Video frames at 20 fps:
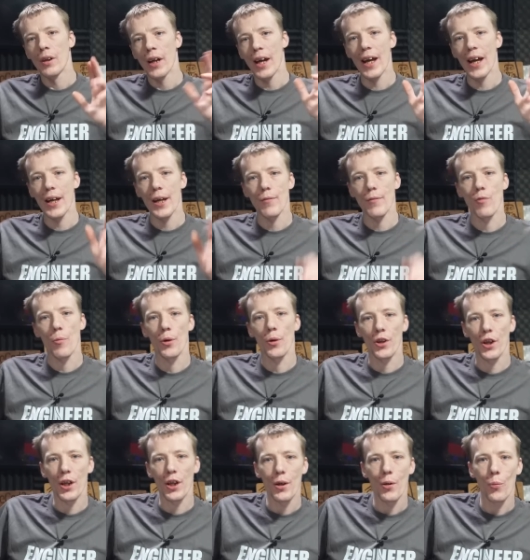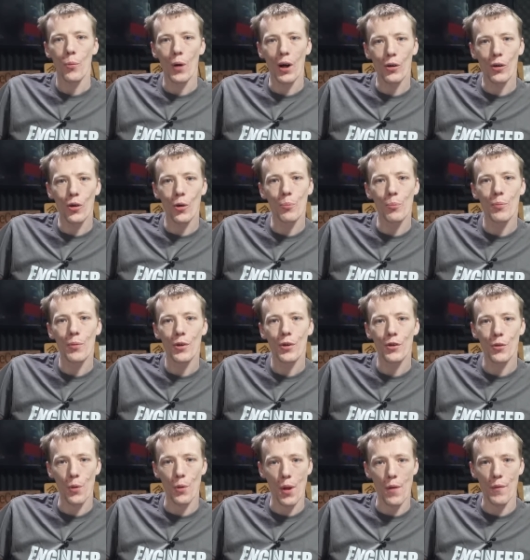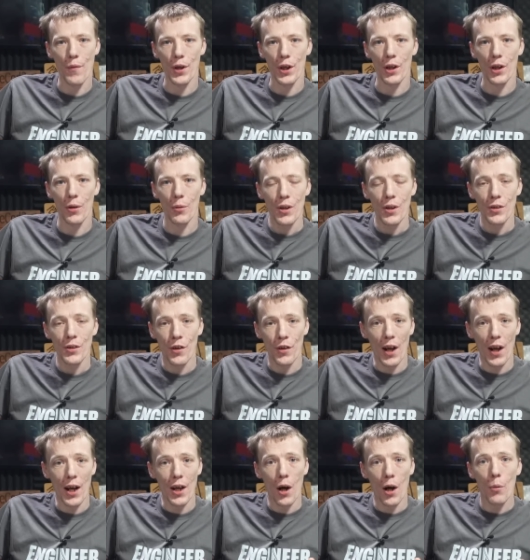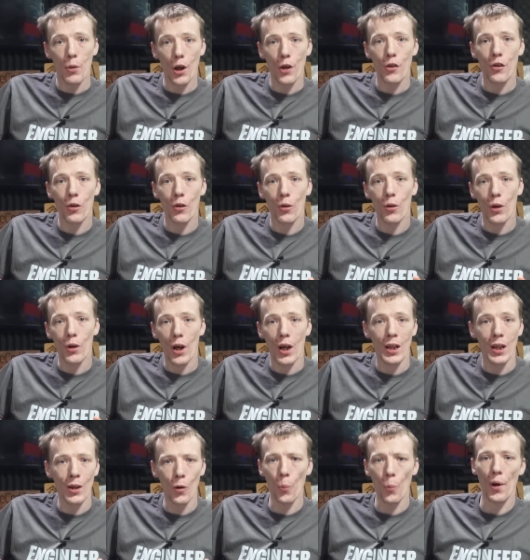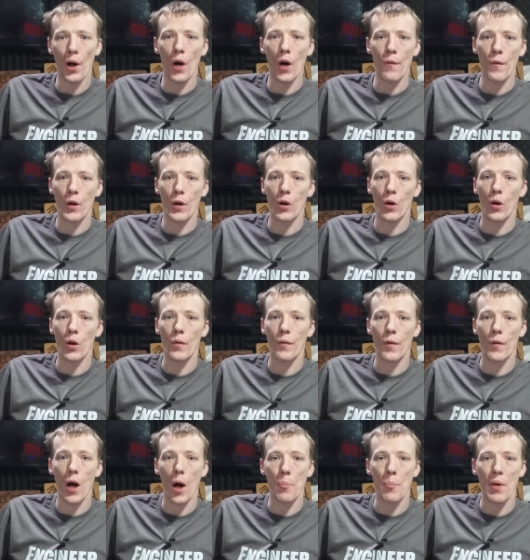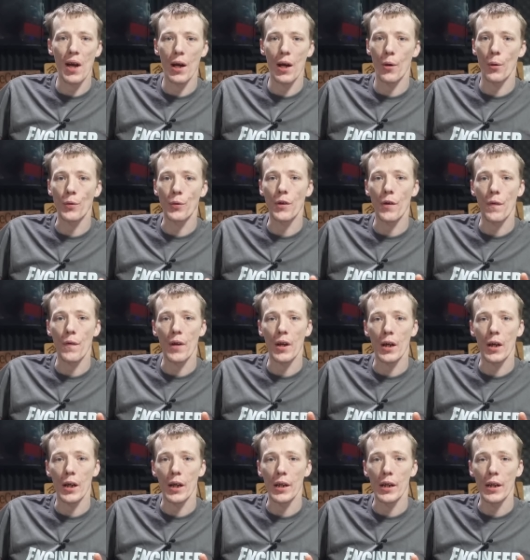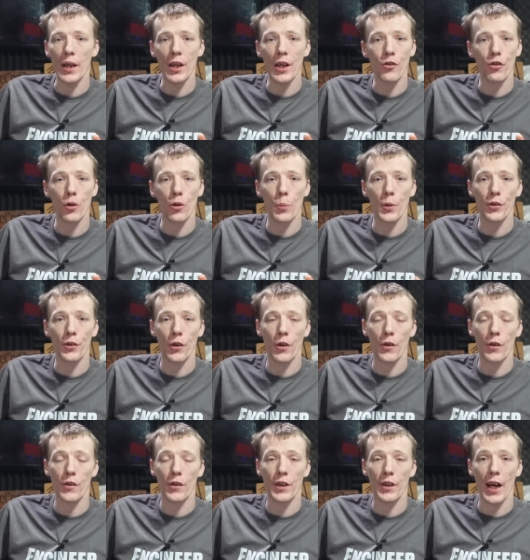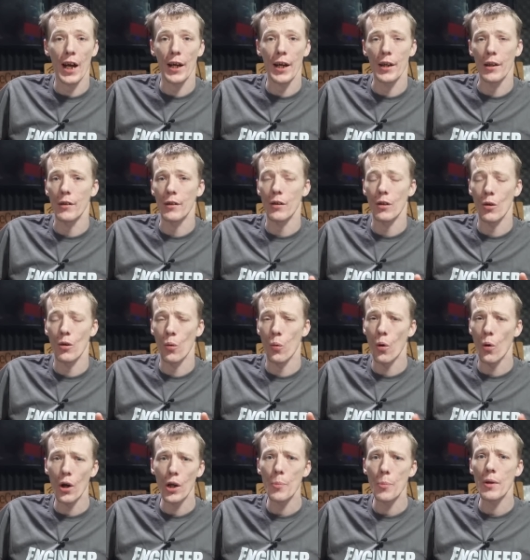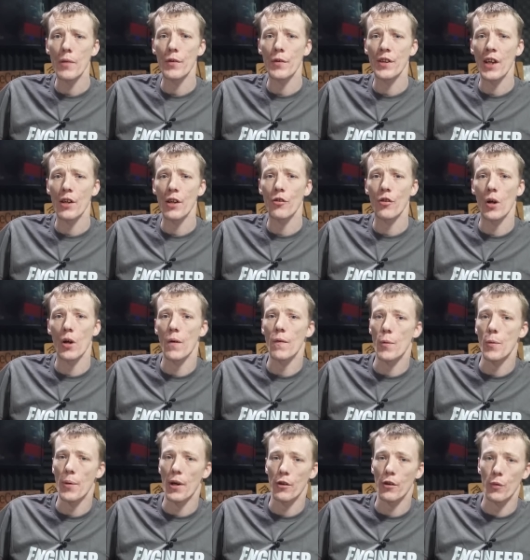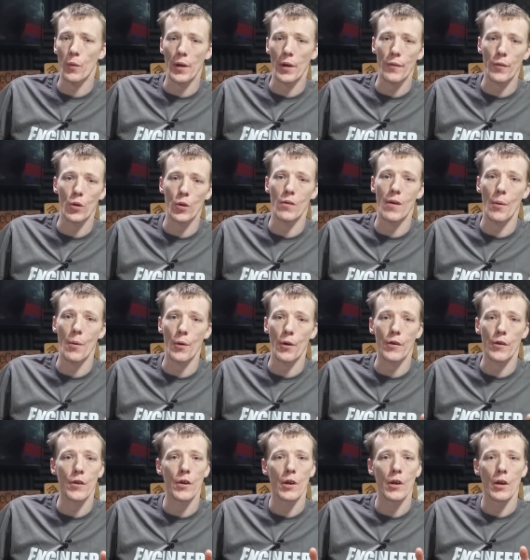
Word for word: Hey everybody, welcome to another video. Today I want to talk a little bit off the cuff about the issue which has gained quite a bit of attention over the past 24 hours